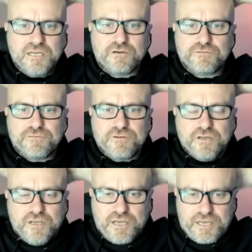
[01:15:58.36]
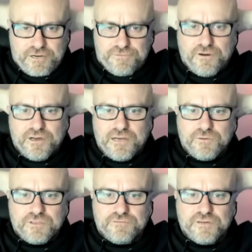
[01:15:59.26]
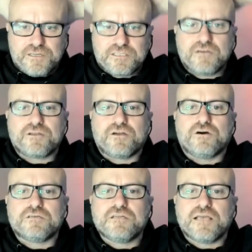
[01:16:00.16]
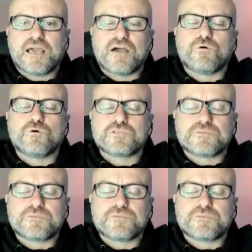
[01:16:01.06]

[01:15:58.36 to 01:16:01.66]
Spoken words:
And I'll find out what the fuck's going on, how awesome